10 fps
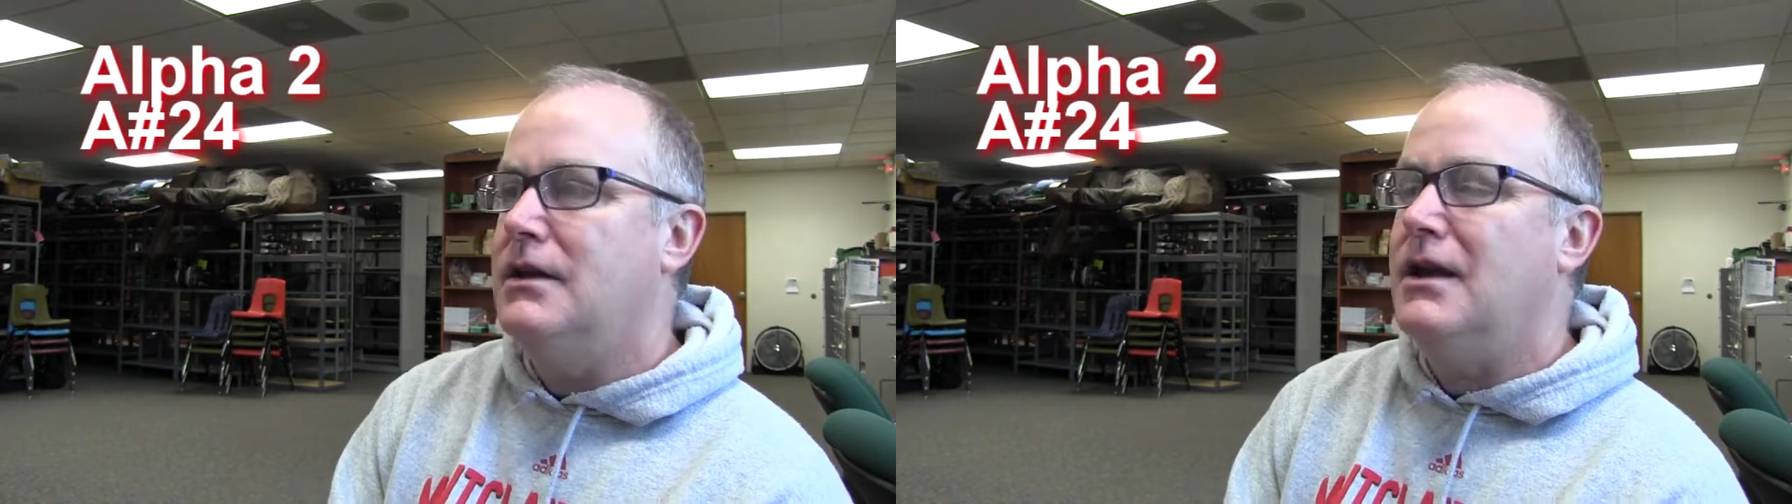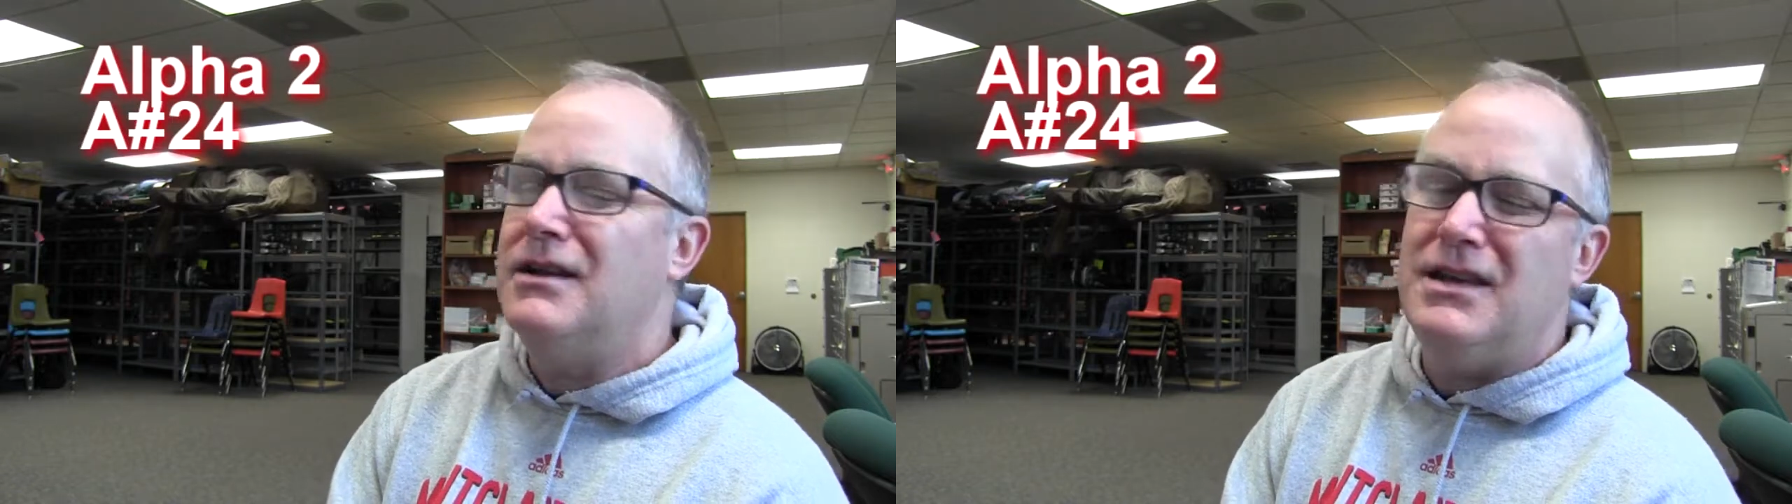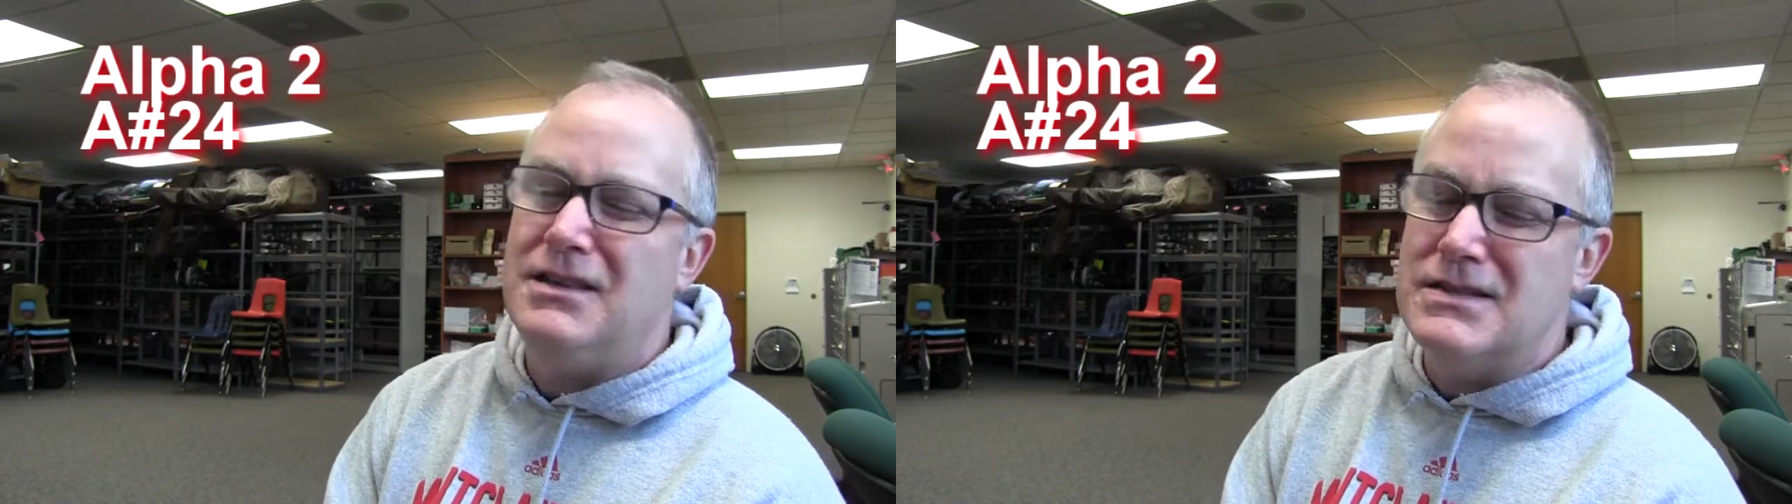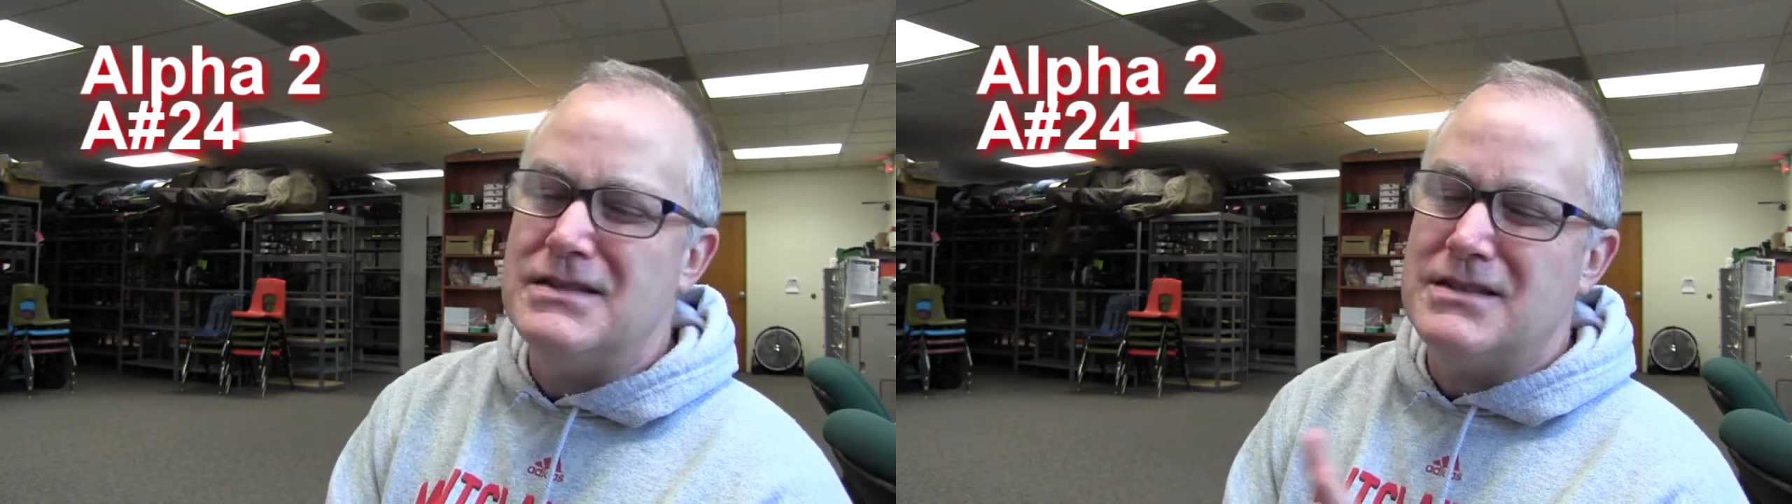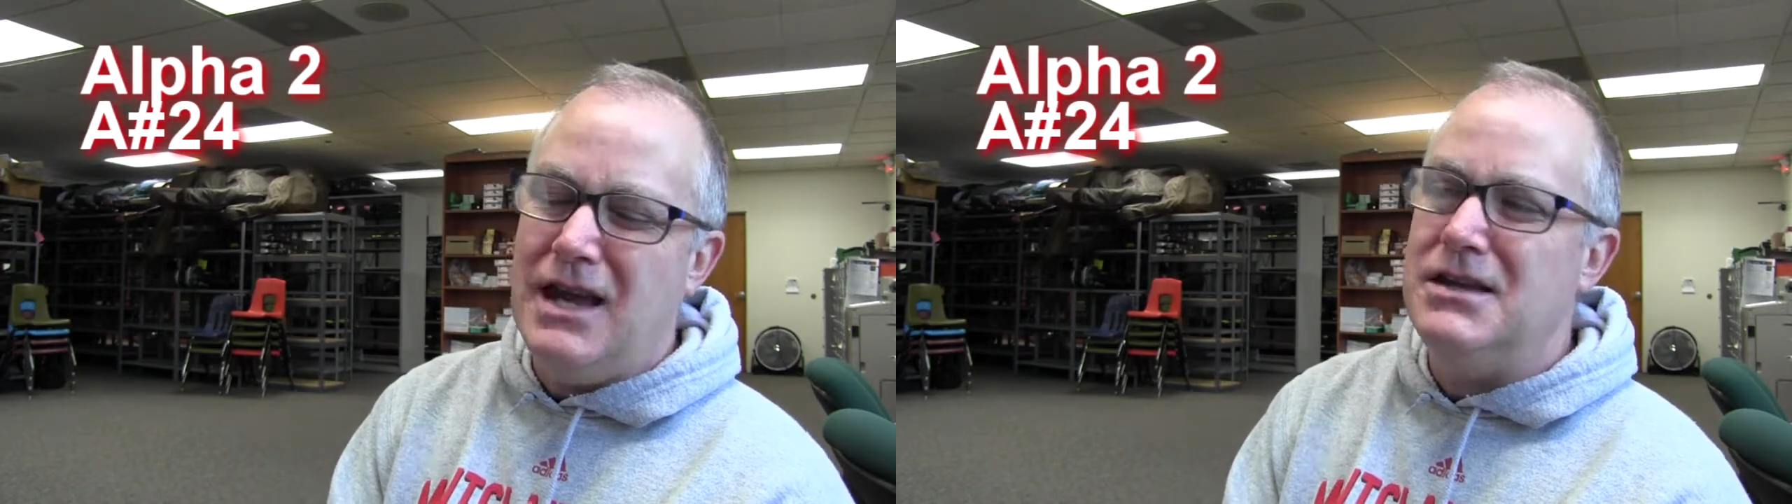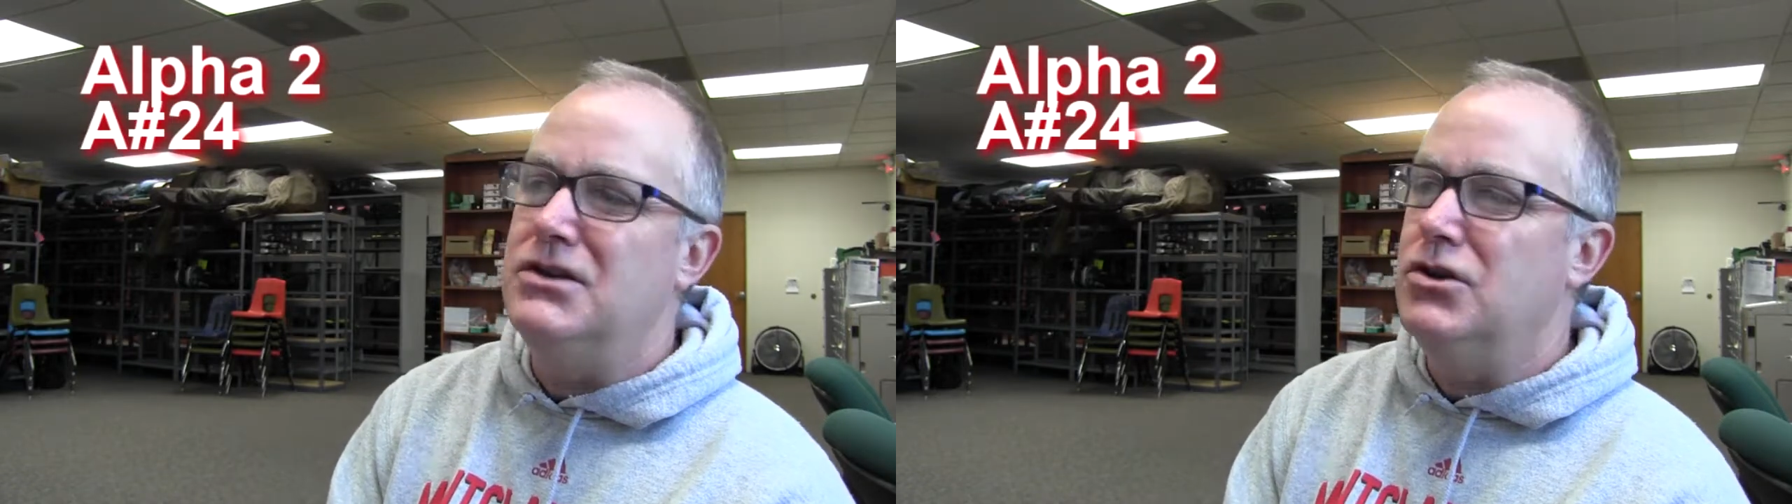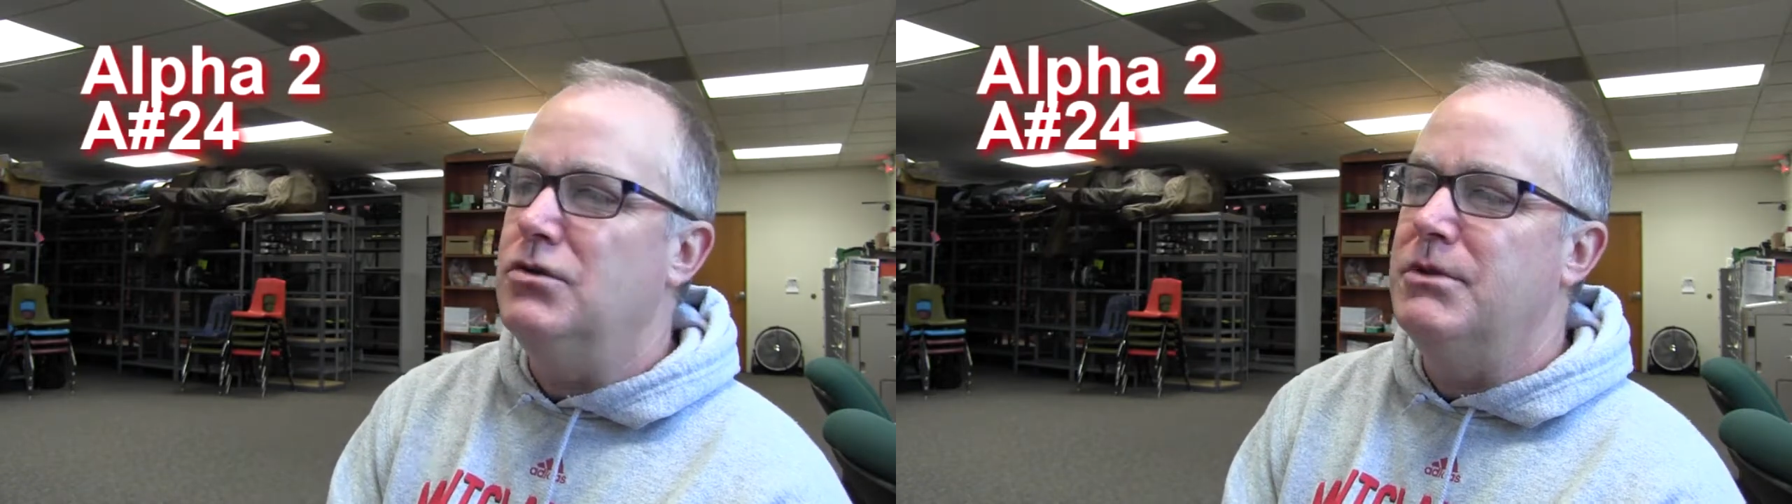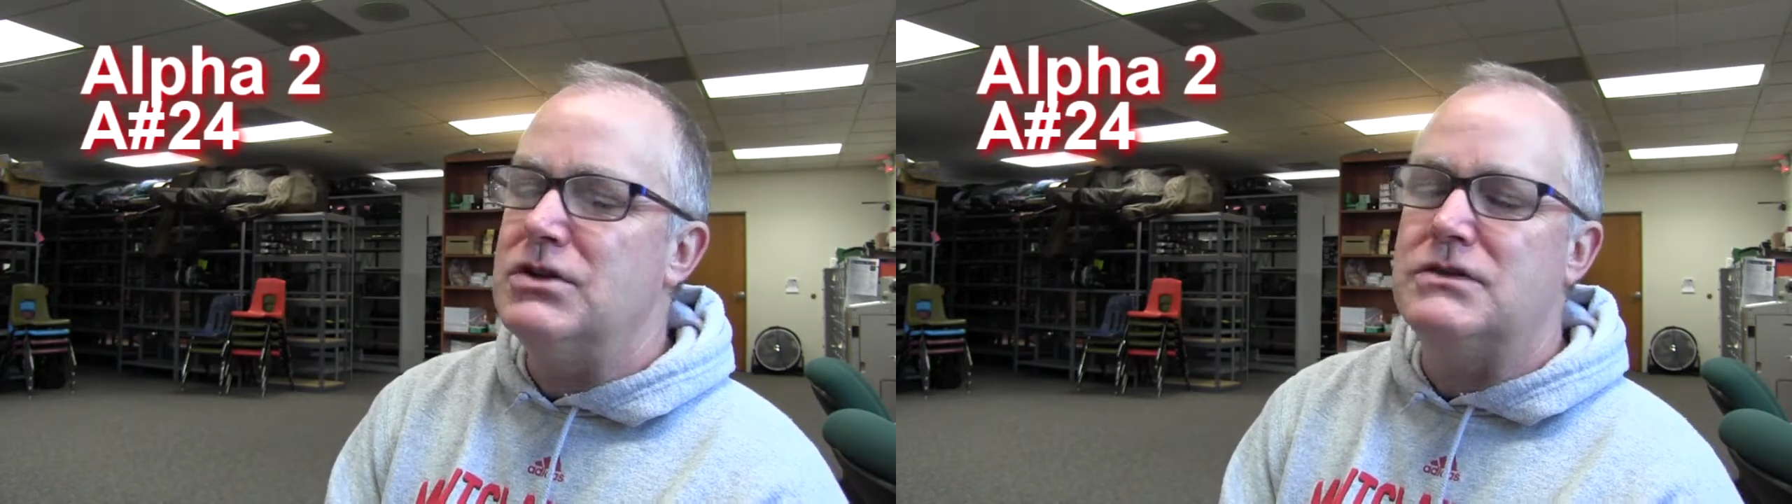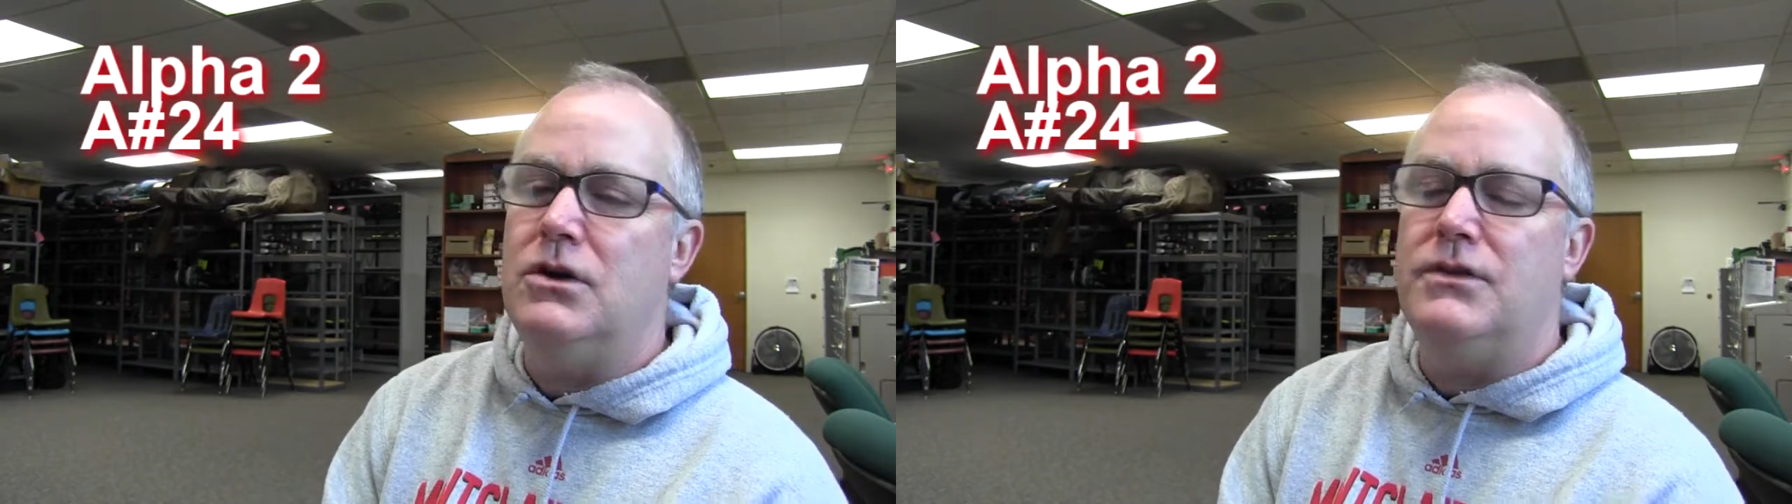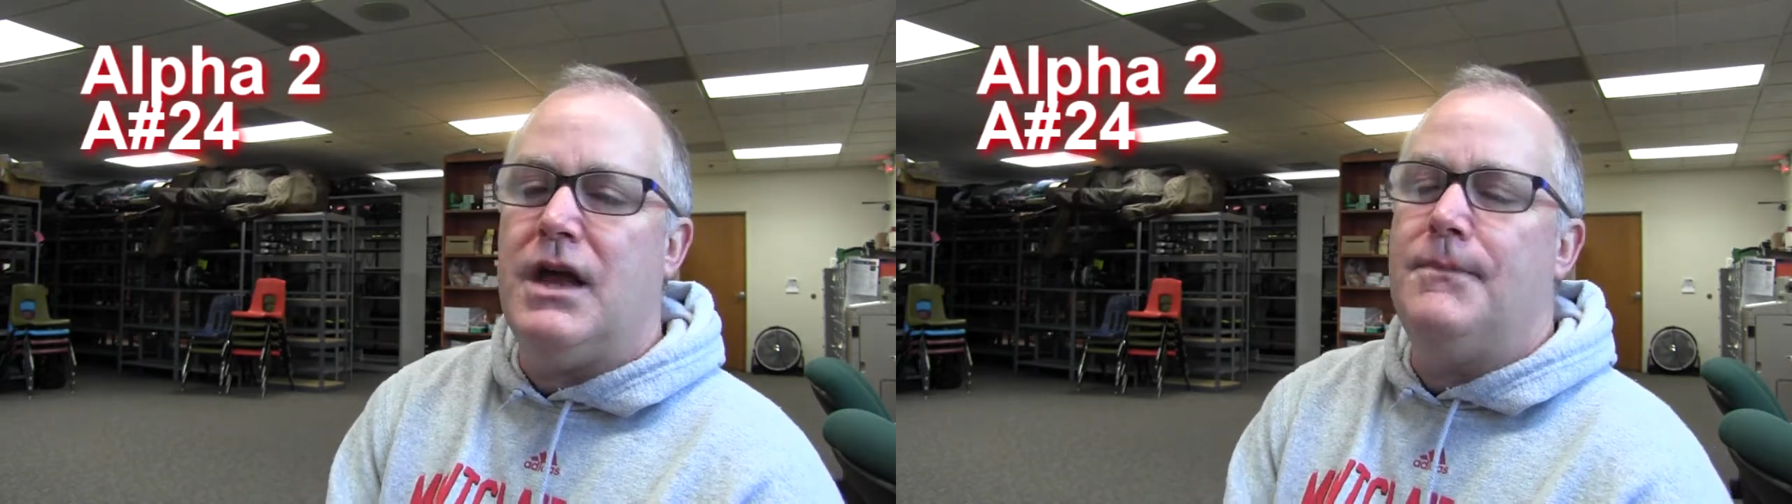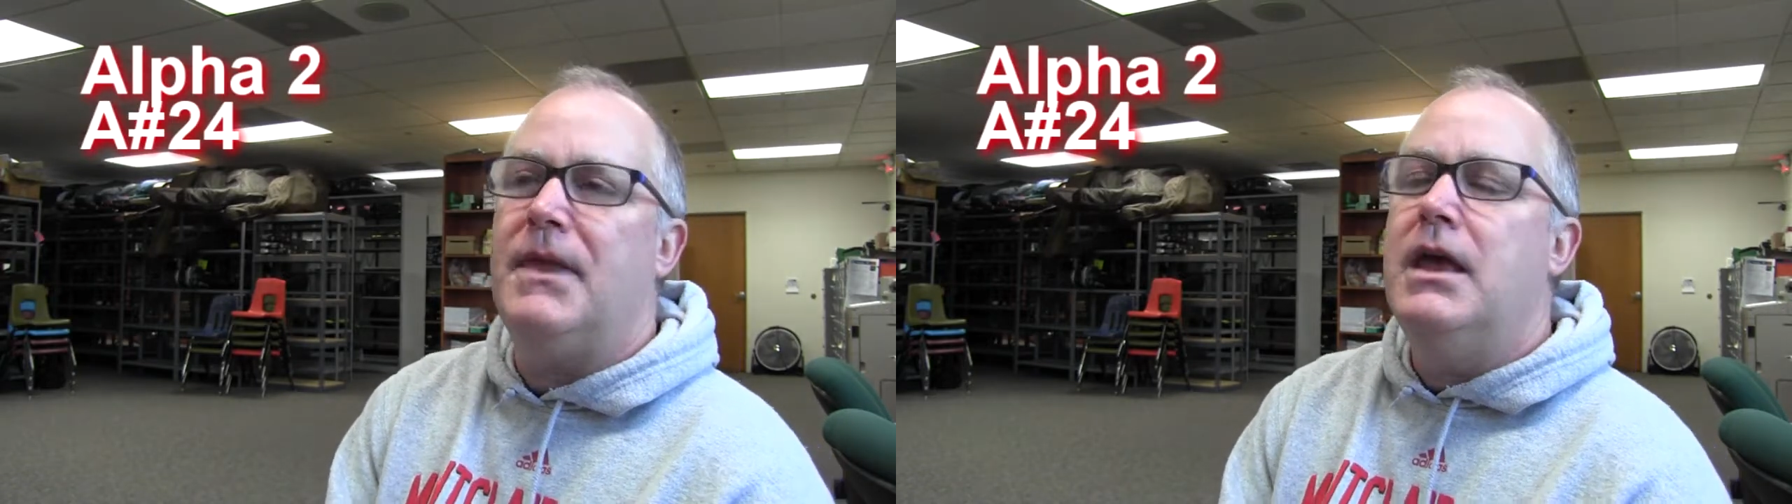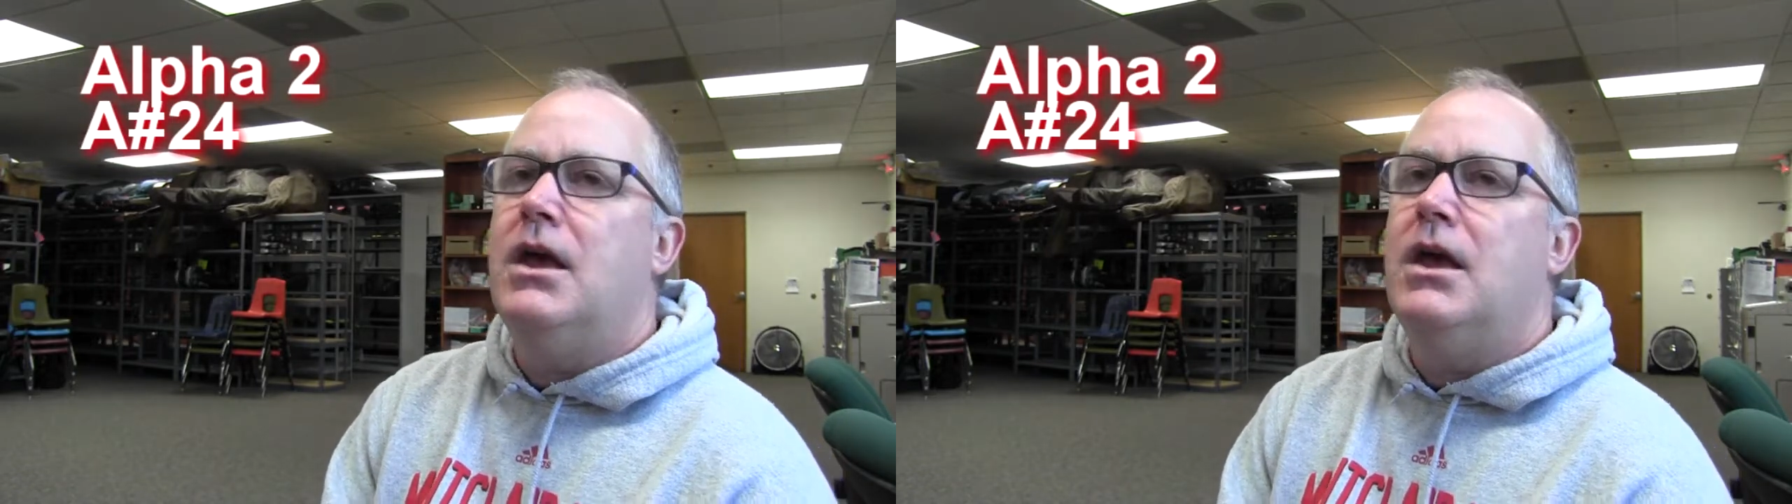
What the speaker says: Now again, this is kind of new, but just know that